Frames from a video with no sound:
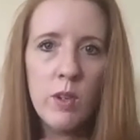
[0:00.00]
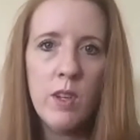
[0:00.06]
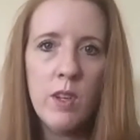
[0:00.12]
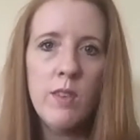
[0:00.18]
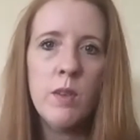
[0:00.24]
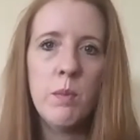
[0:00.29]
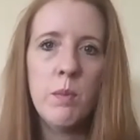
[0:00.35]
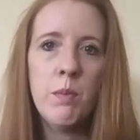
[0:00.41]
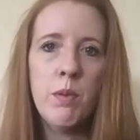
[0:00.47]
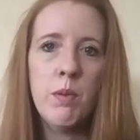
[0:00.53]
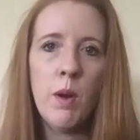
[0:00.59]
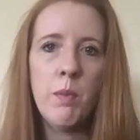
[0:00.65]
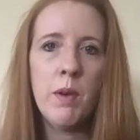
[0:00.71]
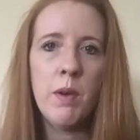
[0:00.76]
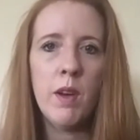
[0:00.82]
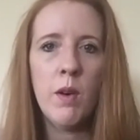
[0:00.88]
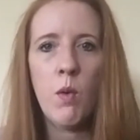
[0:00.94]
who's
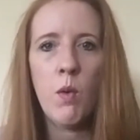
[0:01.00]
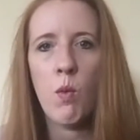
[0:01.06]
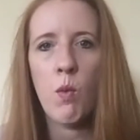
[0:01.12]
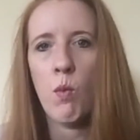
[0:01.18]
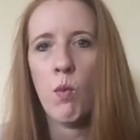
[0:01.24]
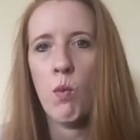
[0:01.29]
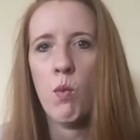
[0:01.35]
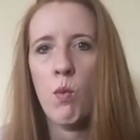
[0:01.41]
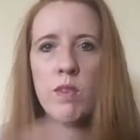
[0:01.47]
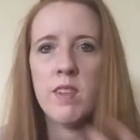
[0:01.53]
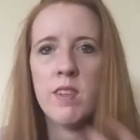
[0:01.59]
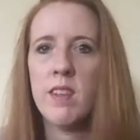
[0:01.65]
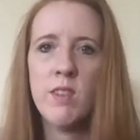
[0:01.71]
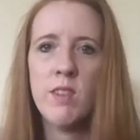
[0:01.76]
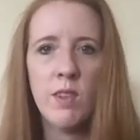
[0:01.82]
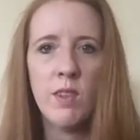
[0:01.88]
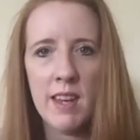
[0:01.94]
appropriate, what do
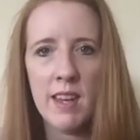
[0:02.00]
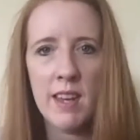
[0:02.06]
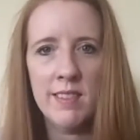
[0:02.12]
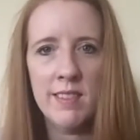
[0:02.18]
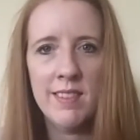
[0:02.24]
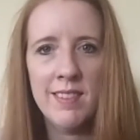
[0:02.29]
they do then?